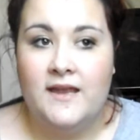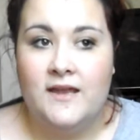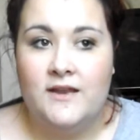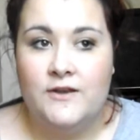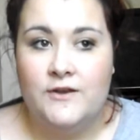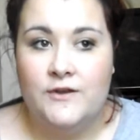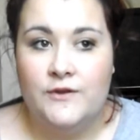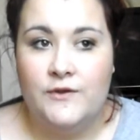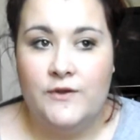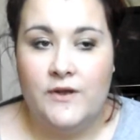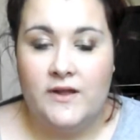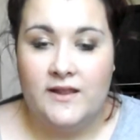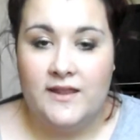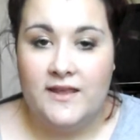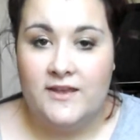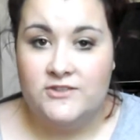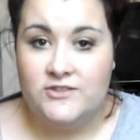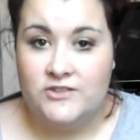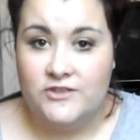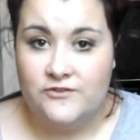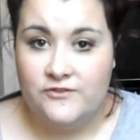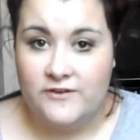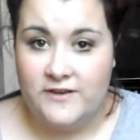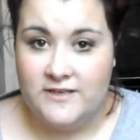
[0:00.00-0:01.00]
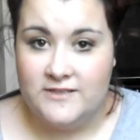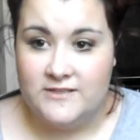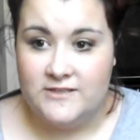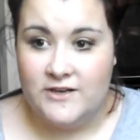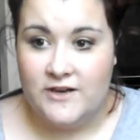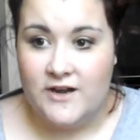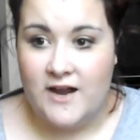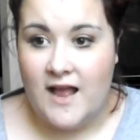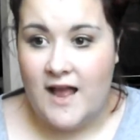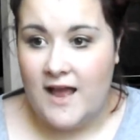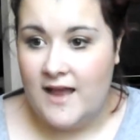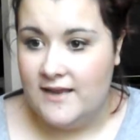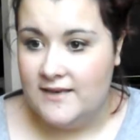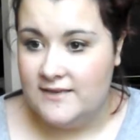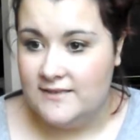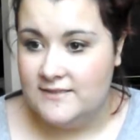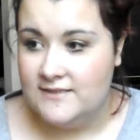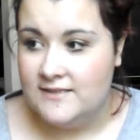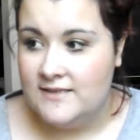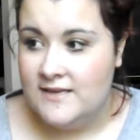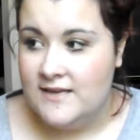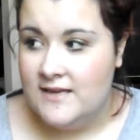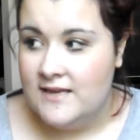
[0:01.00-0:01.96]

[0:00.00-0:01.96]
a new electric razor and